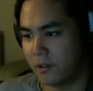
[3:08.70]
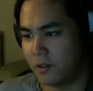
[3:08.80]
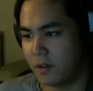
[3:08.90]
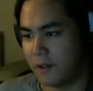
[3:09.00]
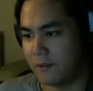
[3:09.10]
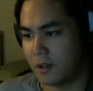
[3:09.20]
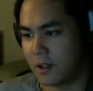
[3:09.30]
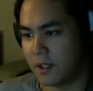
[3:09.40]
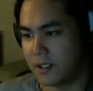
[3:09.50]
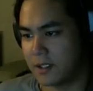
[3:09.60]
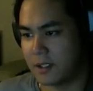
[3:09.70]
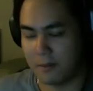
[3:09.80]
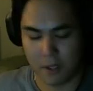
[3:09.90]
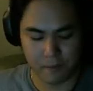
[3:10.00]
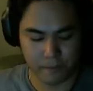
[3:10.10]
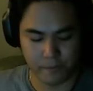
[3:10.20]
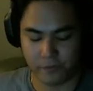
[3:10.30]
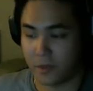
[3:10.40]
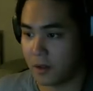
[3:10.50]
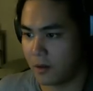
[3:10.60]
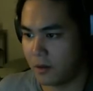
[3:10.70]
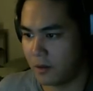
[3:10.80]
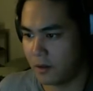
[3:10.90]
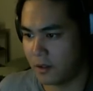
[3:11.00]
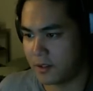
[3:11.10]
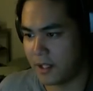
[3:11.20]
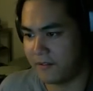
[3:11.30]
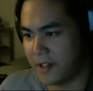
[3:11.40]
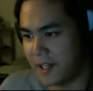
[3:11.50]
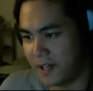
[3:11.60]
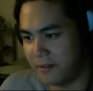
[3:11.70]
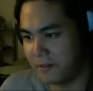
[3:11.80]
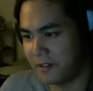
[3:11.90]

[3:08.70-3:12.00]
Do I have to cut some up? I still have the knife.